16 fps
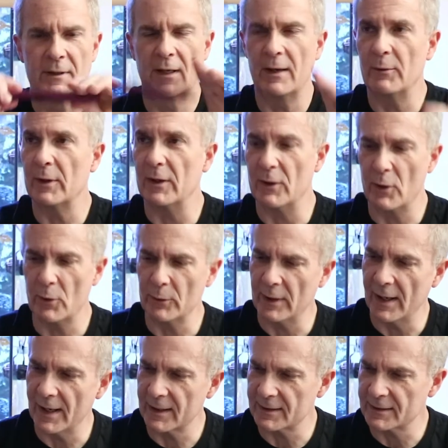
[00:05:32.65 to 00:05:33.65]
I would have known
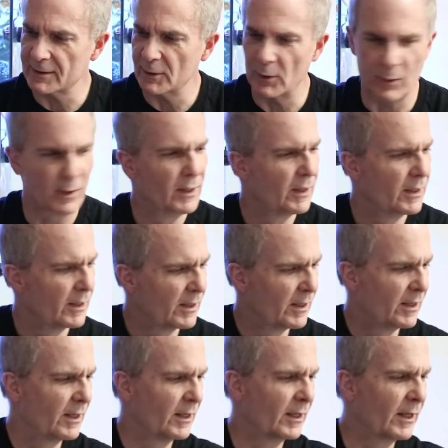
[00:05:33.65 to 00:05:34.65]
that, so
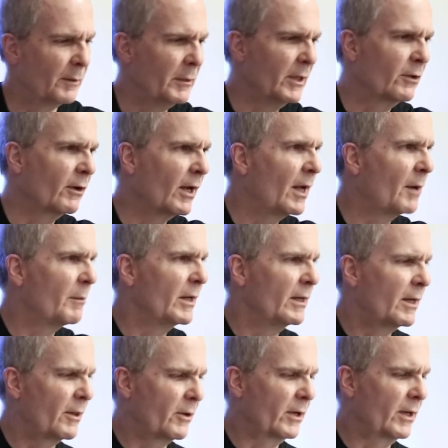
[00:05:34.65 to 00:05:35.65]
let me grab
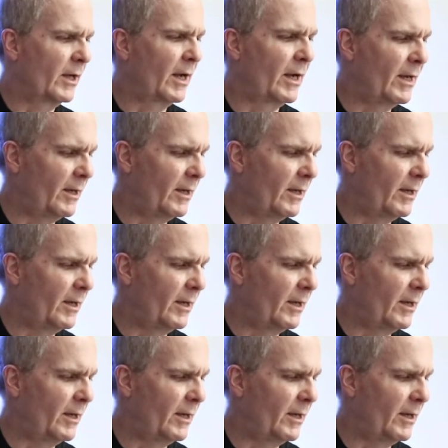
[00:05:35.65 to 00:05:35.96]
another guy